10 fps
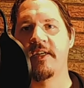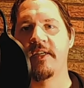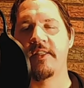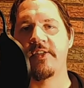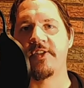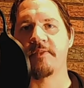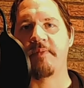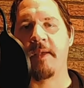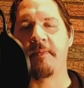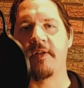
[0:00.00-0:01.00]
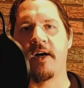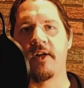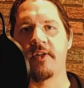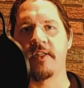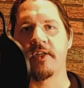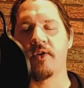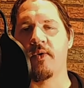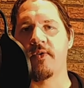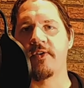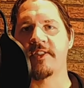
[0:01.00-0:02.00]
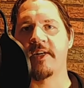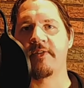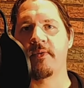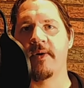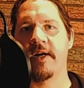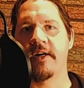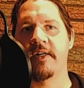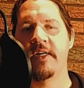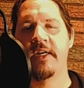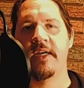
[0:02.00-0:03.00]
There's just people huddled in corners everywhere.